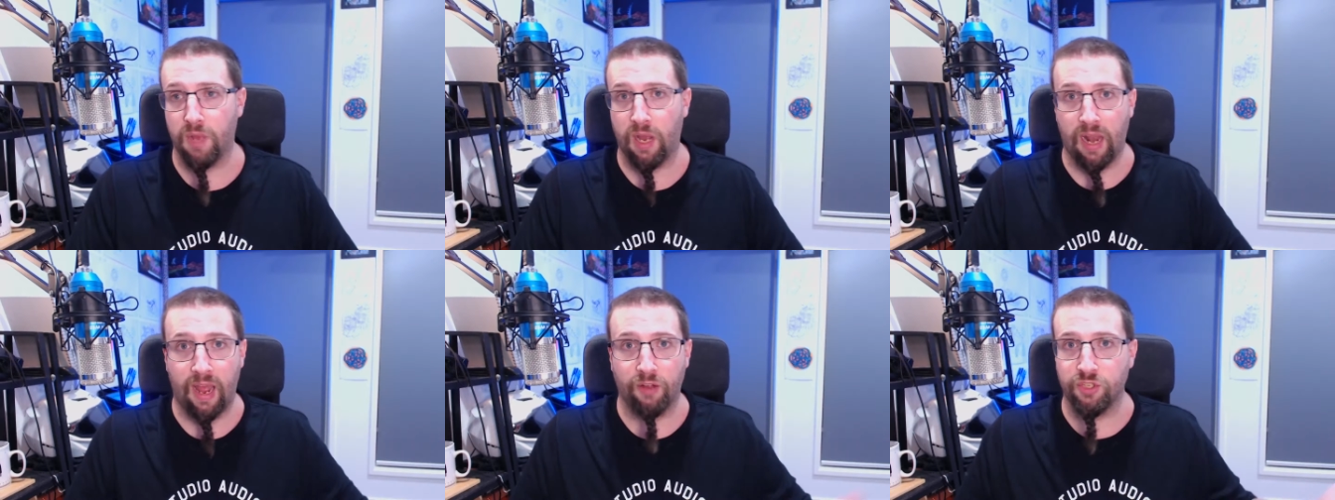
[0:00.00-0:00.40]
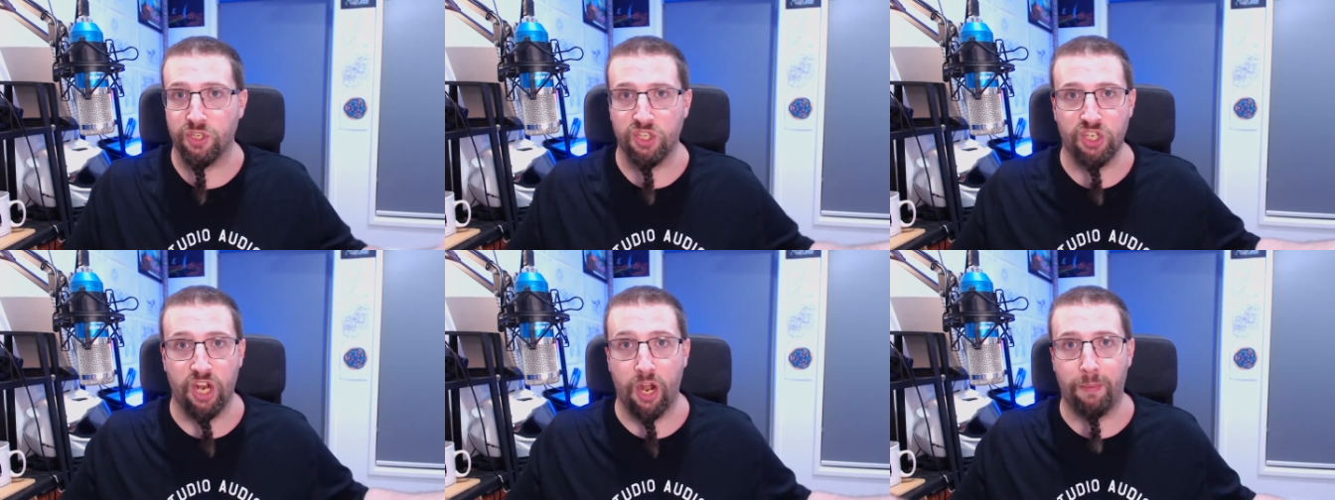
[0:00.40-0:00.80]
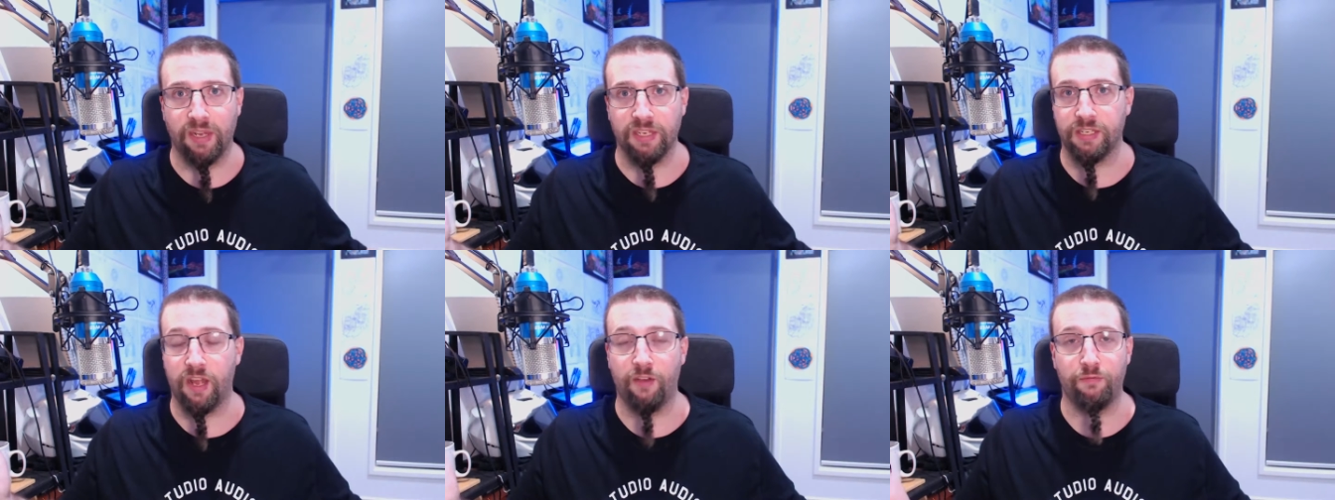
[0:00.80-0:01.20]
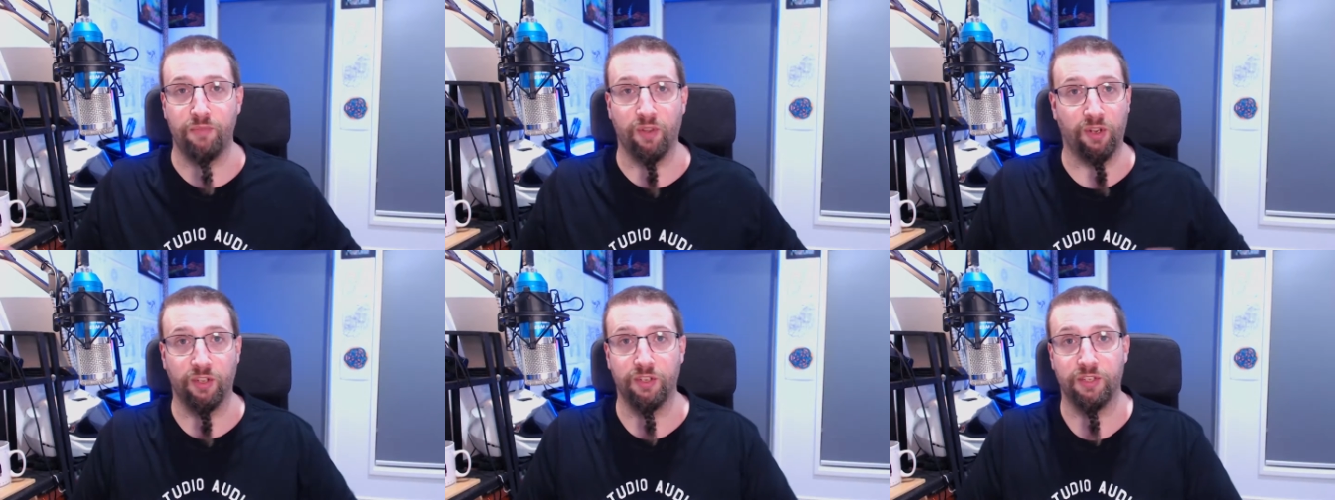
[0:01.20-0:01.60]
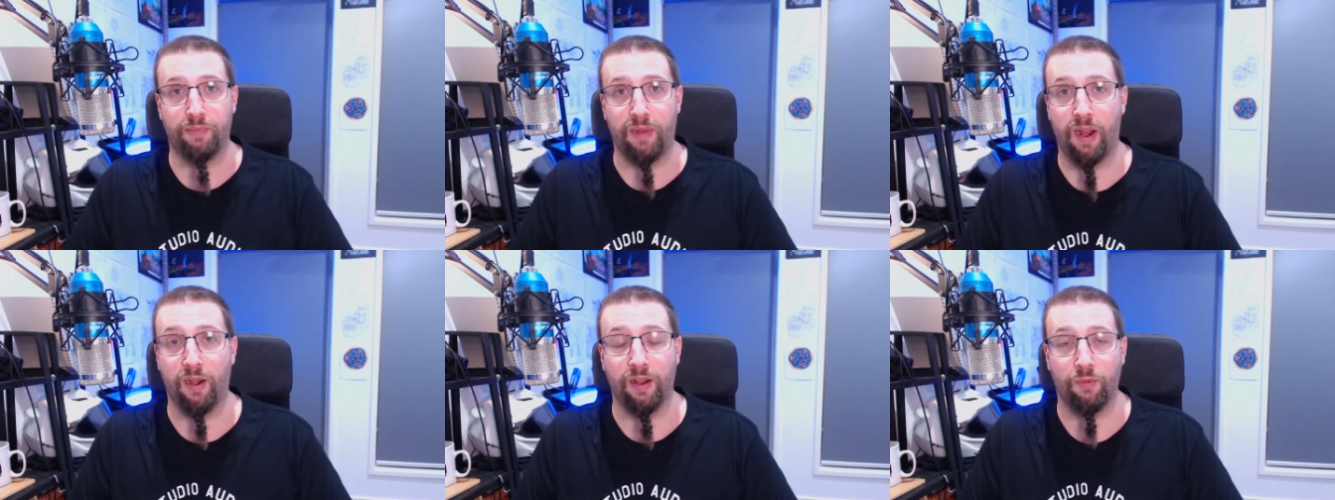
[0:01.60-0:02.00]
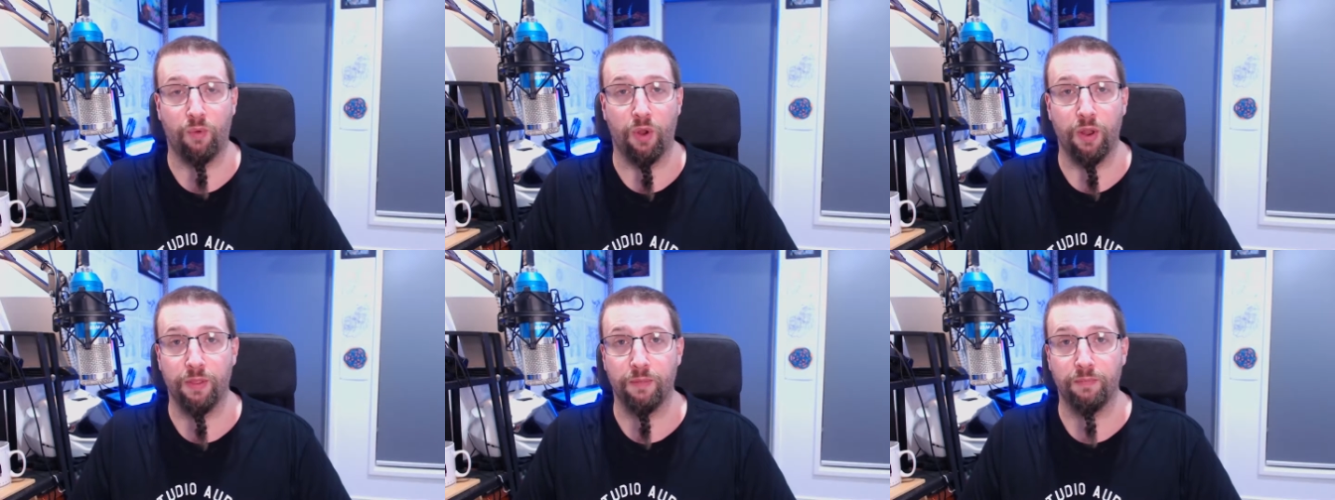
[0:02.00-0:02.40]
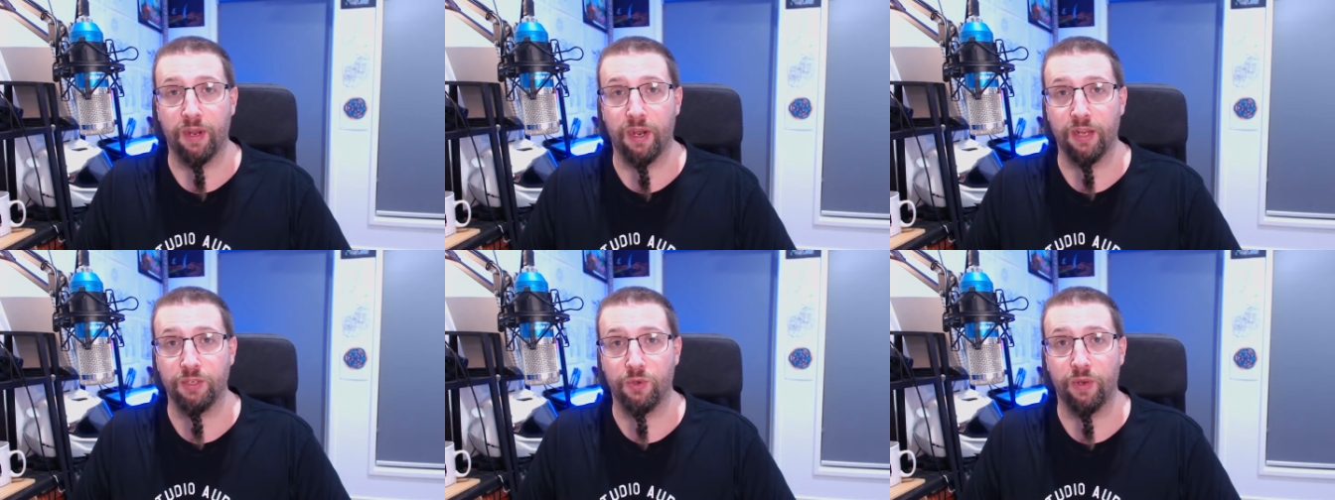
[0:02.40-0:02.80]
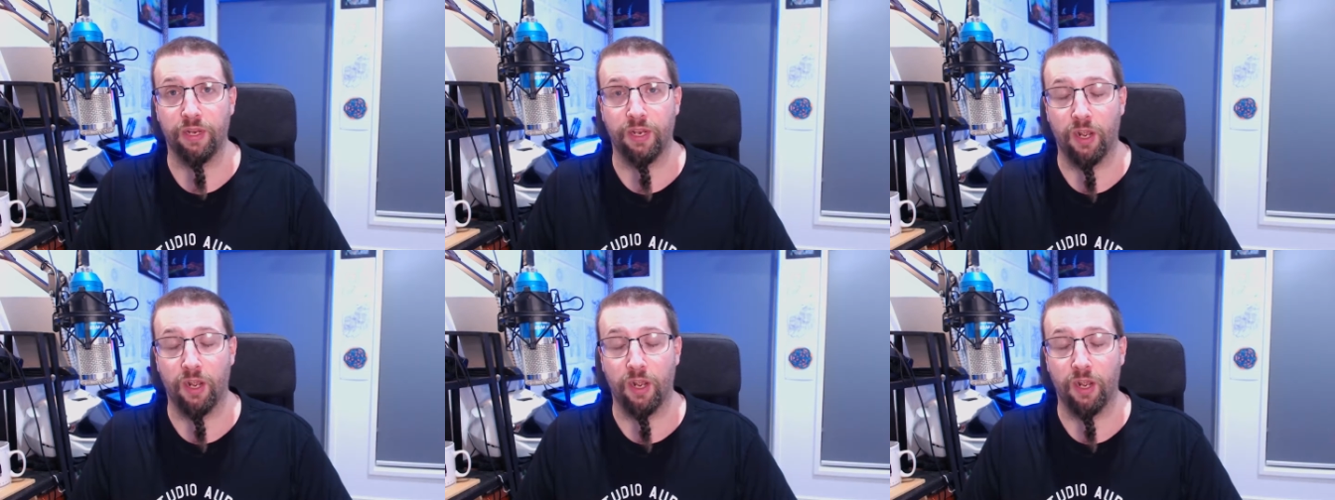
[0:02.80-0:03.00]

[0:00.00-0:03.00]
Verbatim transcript: allowed to share my stuff because apparently one of them that I joined,